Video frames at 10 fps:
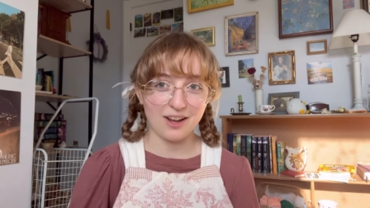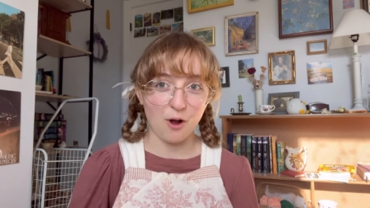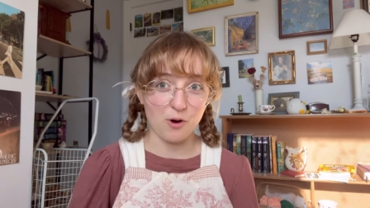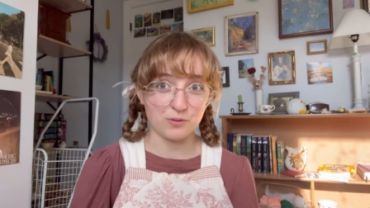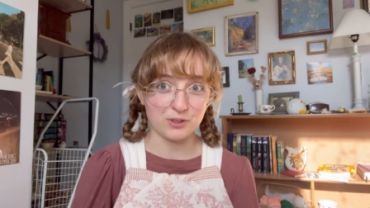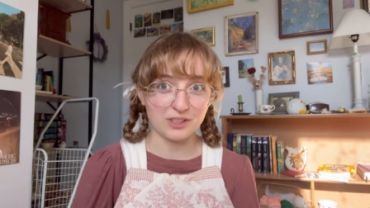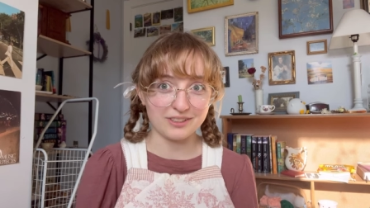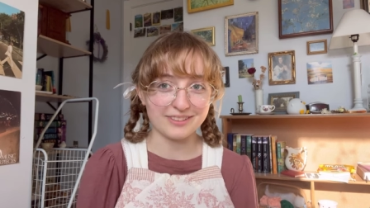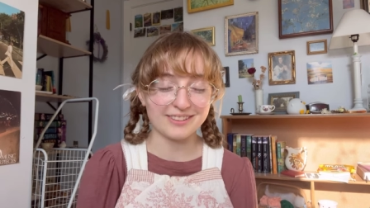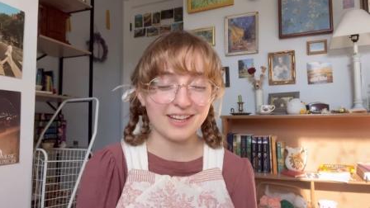
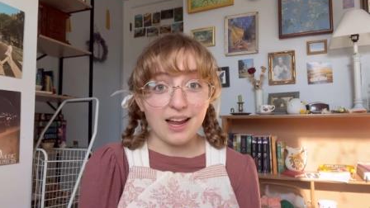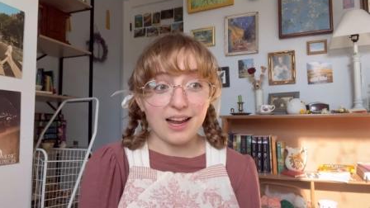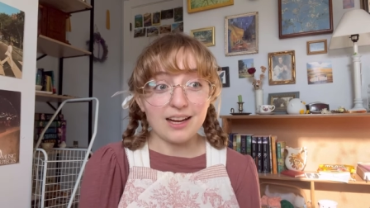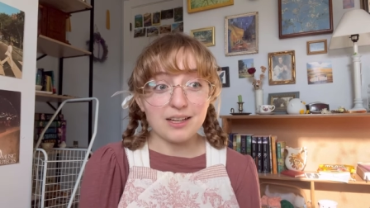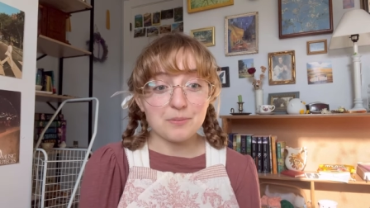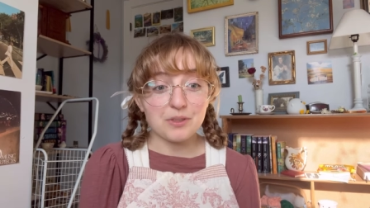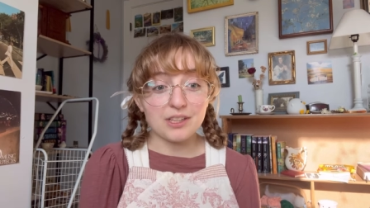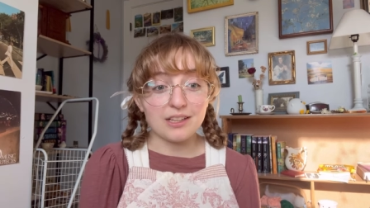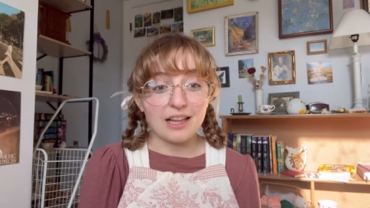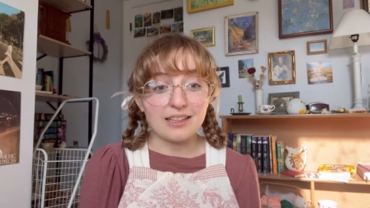overalls. I am
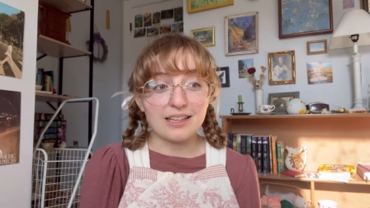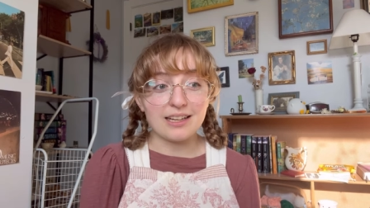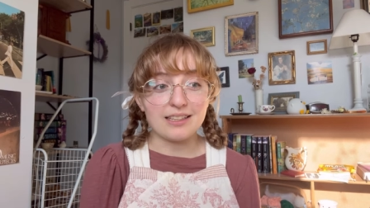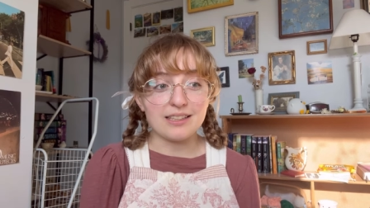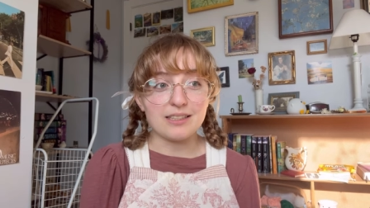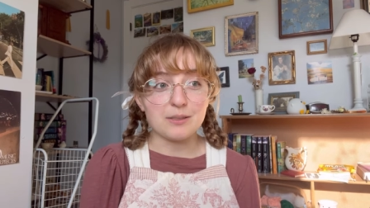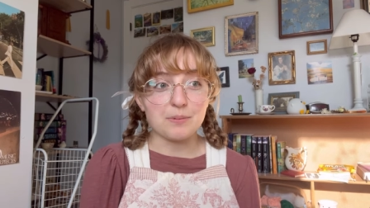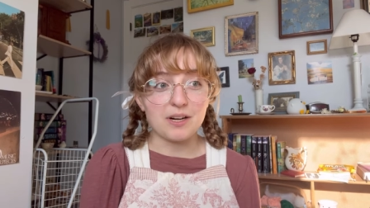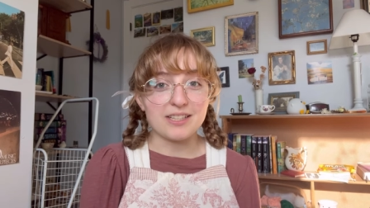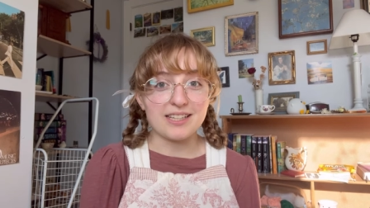really glad that I did this
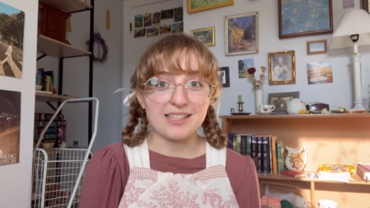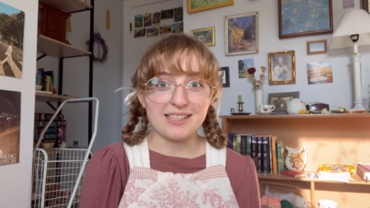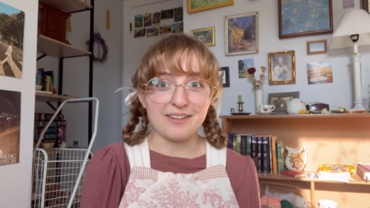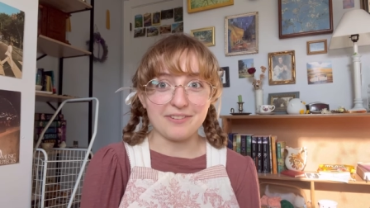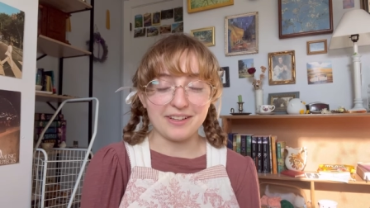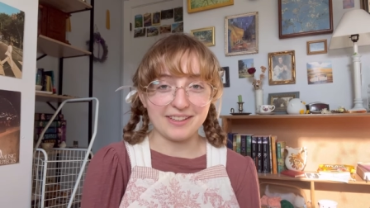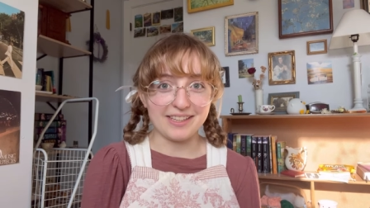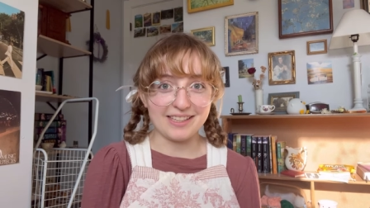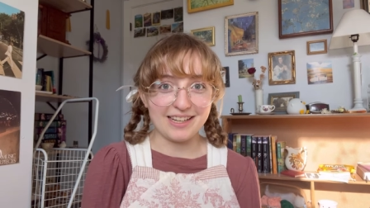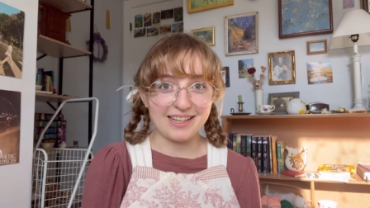project. It
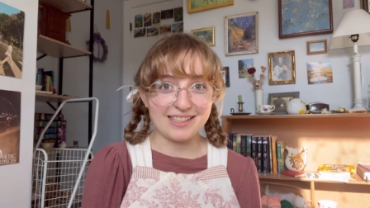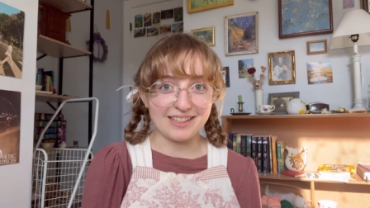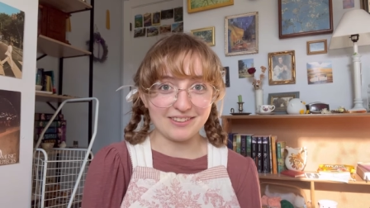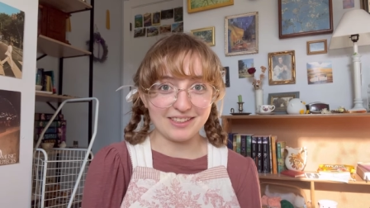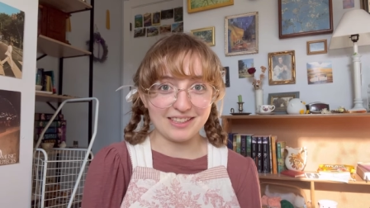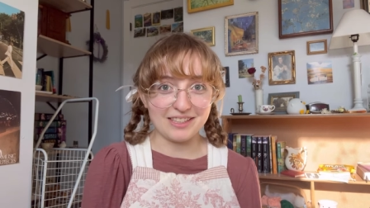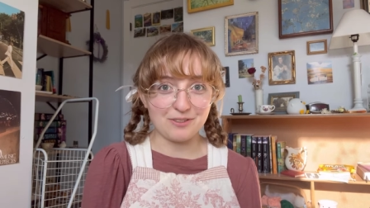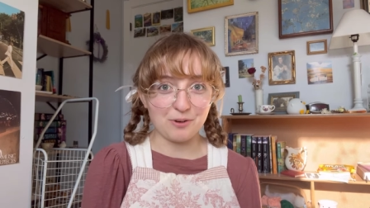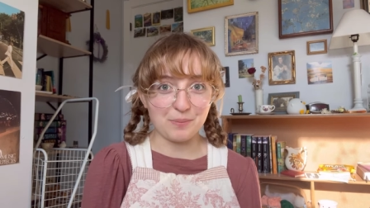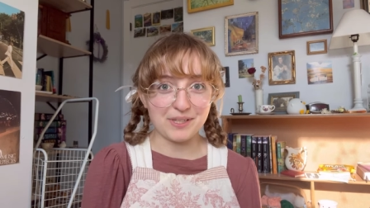definitely tickled an itch
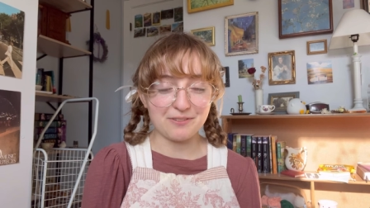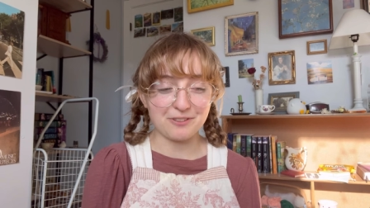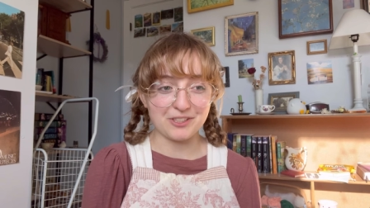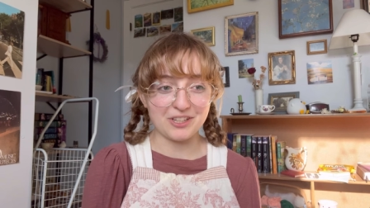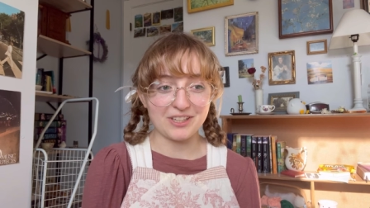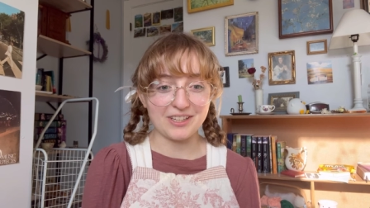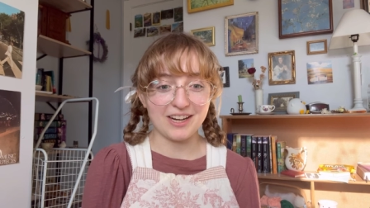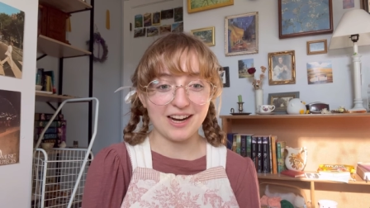for me for sure.